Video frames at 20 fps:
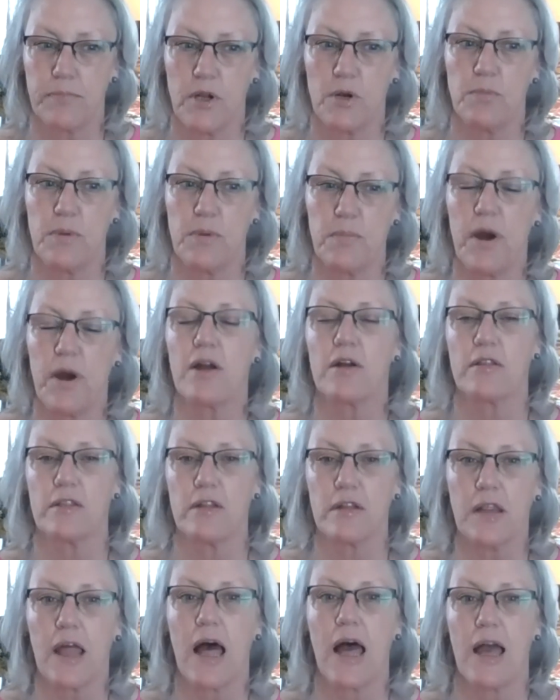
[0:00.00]
and, be part of
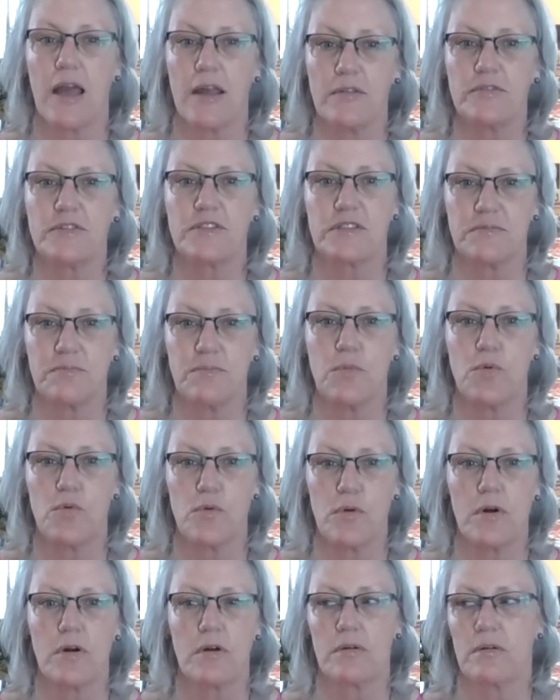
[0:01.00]
their lives
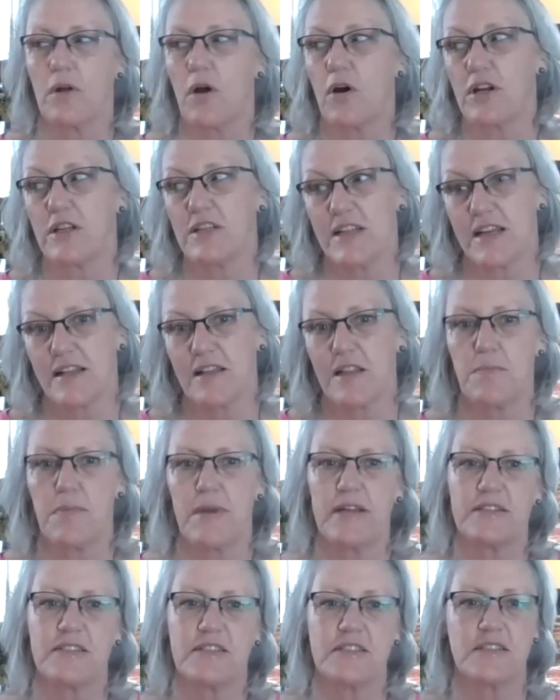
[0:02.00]
more on a daily
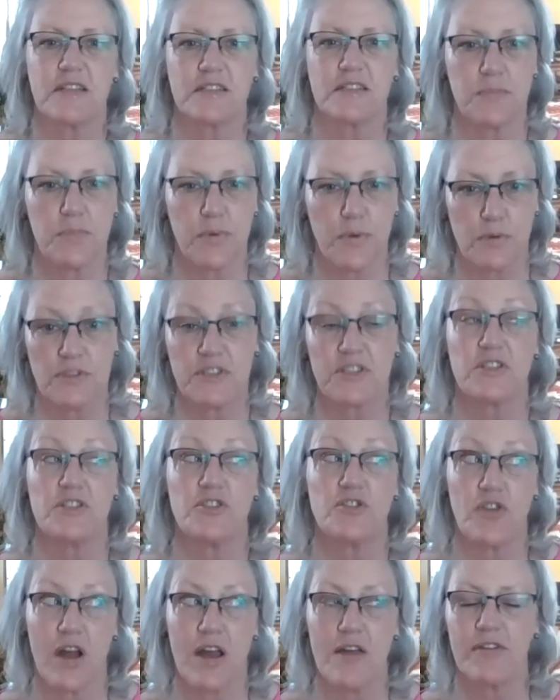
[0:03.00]
basis as opposed to
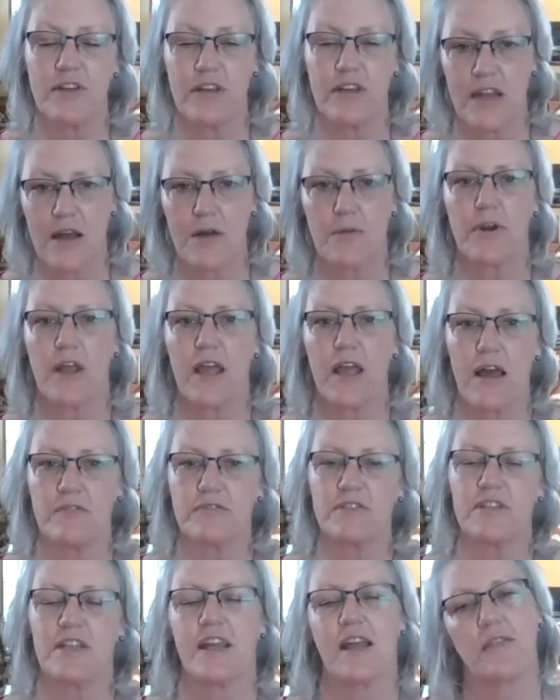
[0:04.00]
driving an hour and a
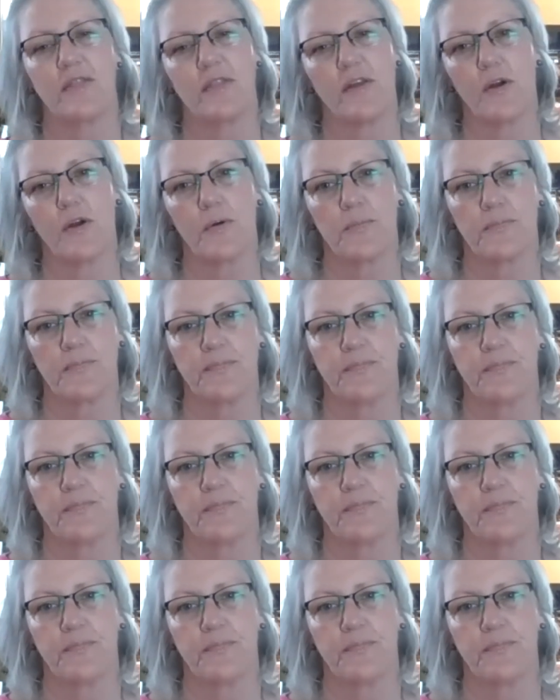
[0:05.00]
half to get there.